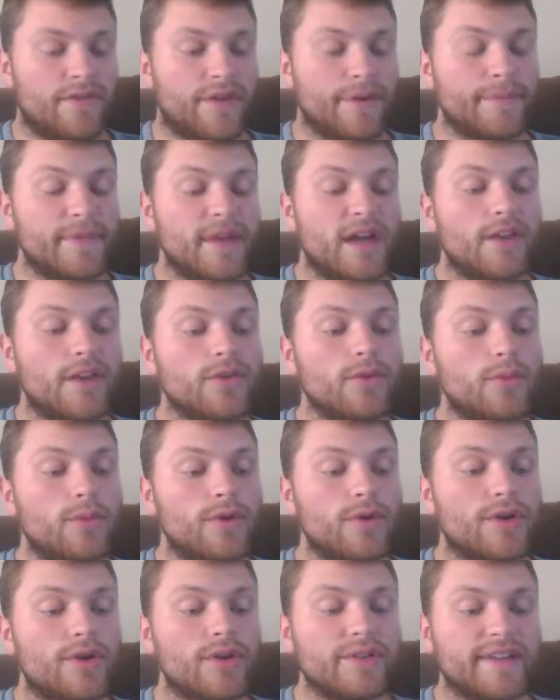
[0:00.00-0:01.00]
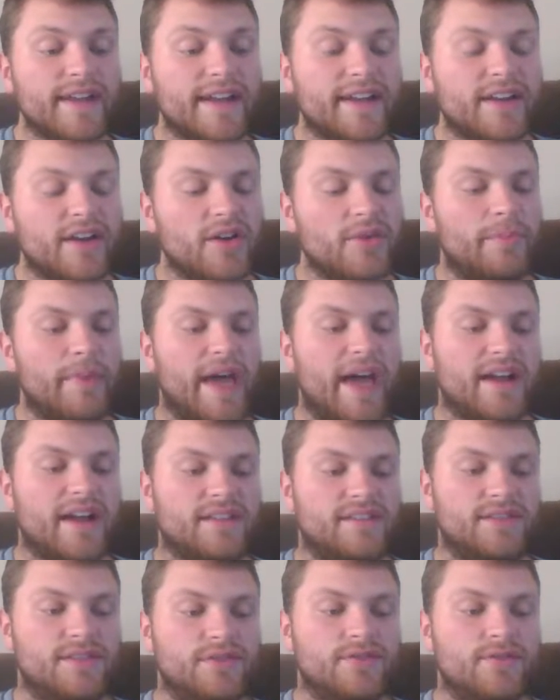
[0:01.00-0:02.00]
From the other world I come back
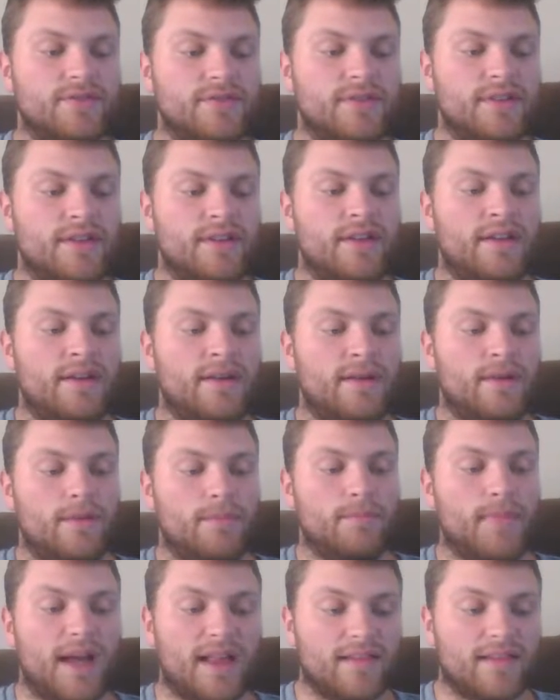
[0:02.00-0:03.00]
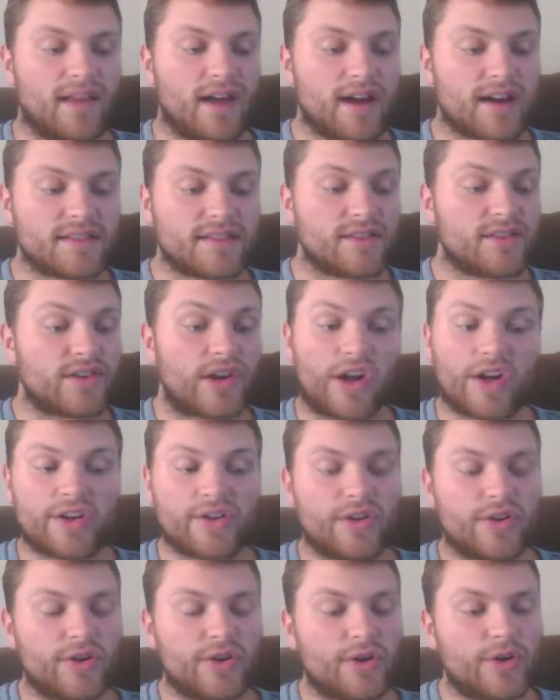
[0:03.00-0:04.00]
to you. My locks are
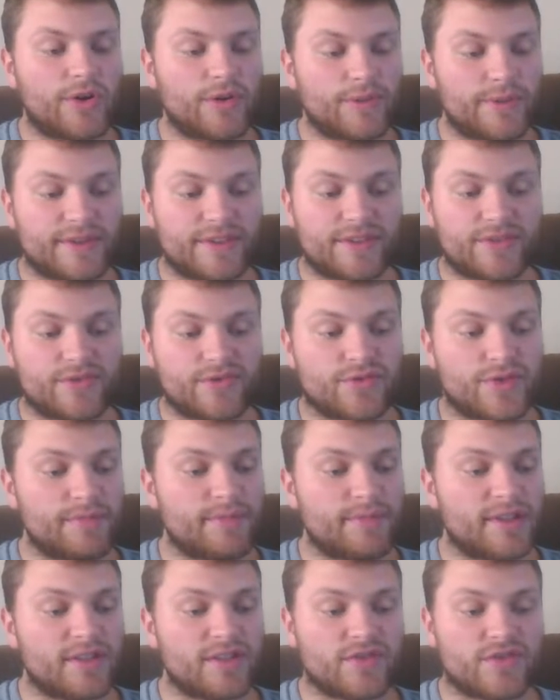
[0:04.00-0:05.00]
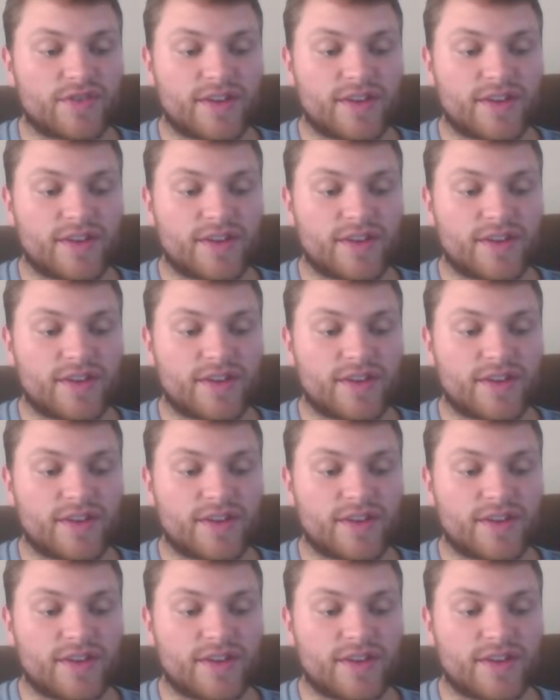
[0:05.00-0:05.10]
uncurled with dripping,